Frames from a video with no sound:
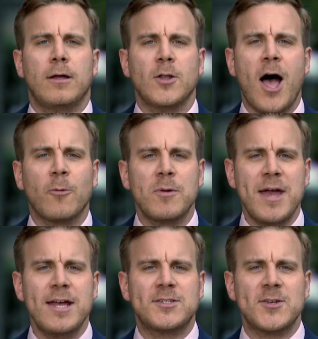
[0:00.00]
Law
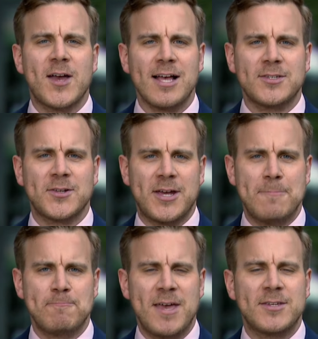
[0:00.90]
remains in custody.
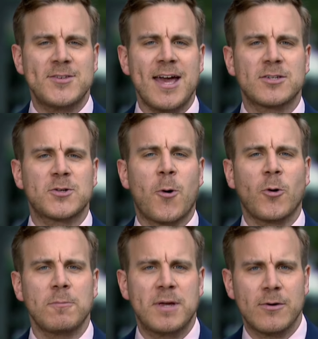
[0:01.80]
His next
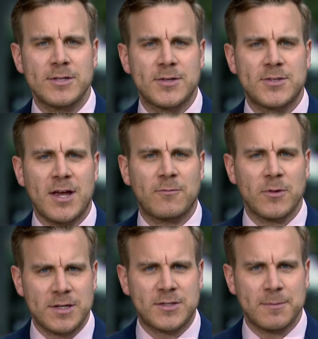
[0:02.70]
court appearance is set for
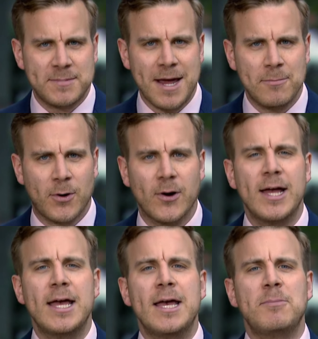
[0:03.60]
this September.
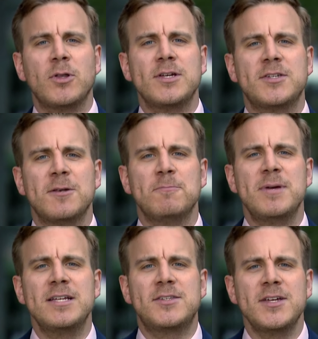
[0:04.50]
Police in
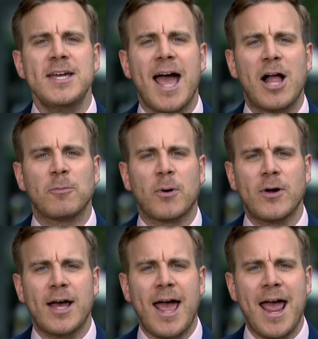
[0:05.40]
BC,
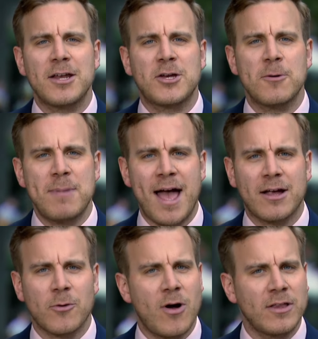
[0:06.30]
Alberta, and
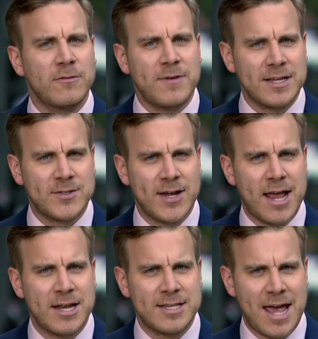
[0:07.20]
Quebec are all
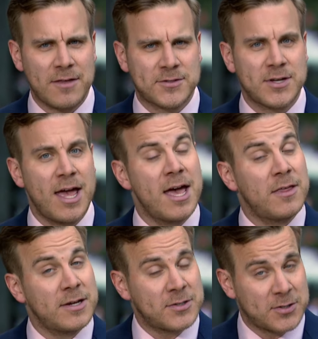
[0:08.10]
investigating deaths
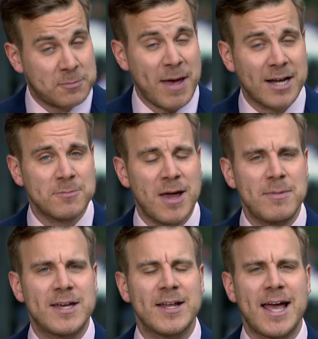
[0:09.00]
they suspect may
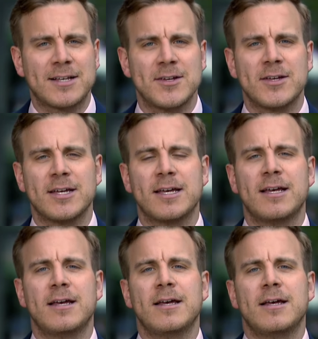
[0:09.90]
be connected.
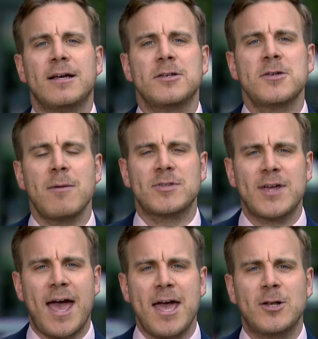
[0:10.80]
Thomas
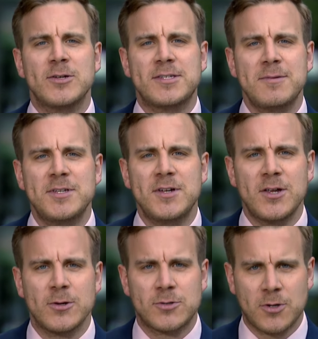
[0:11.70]
Daigle, CBC
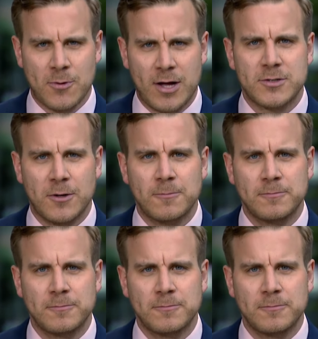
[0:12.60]
News, Toronto.